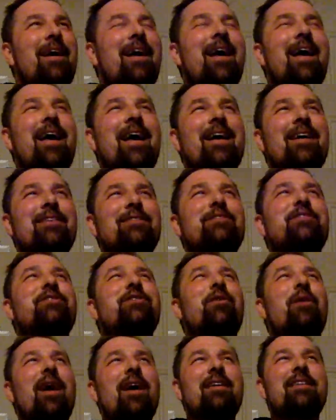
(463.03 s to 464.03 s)
And
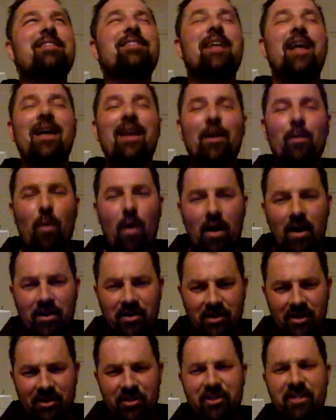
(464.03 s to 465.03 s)
so I decided I
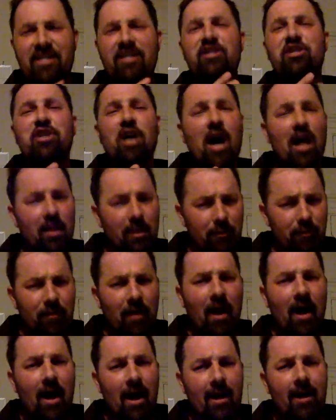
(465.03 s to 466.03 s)
wanted to
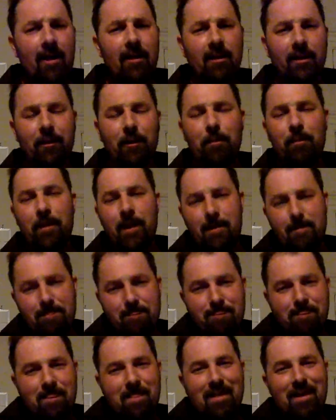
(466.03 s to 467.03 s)
de-jollify a little
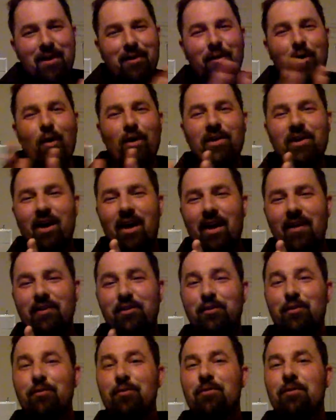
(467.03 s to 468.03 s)
bit going to high
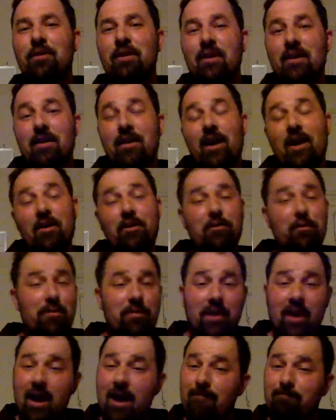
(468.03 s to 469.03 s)
school. And to do
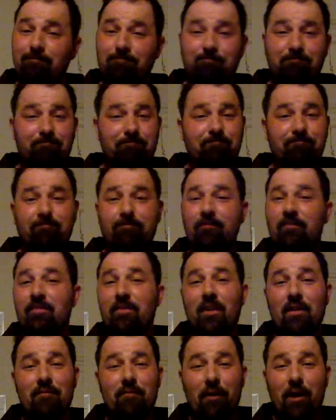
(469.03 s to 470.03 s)
that,
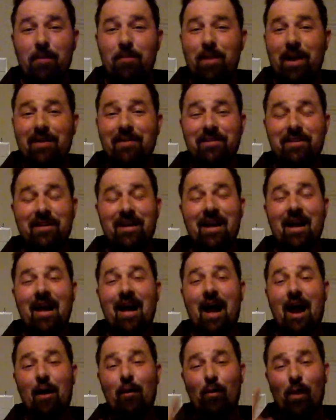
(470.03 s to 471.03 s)
very basic,
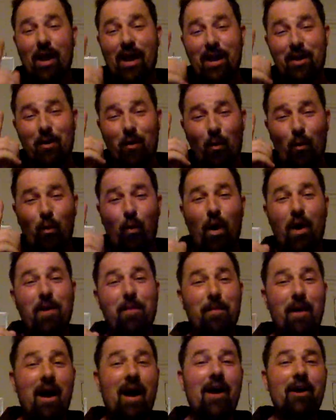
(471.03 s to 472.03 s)
I ran
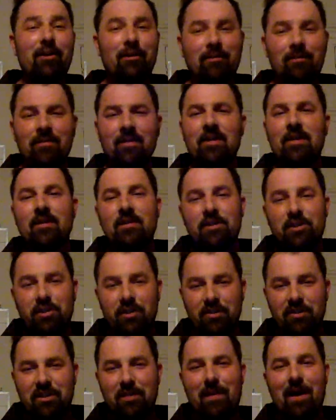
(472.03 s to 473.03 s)
1 mile
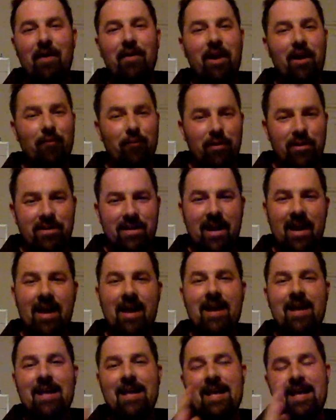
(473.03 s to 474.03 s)
just about every
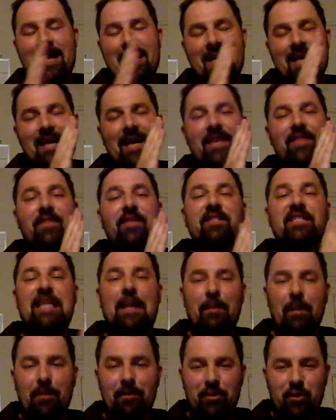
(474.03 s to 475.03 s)
day in the
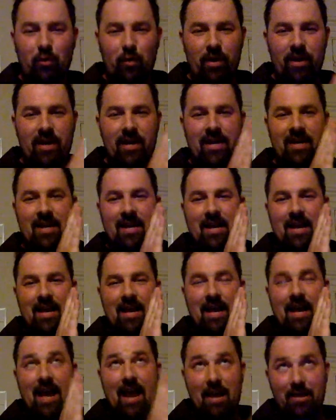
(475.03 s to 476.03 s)
summer between
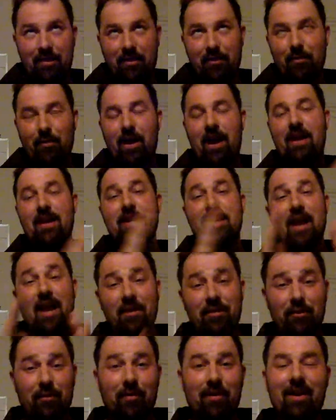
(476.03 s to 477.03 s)
eighth grade and
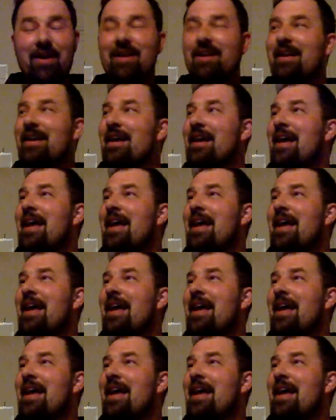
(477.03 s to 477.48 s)
ninth grade.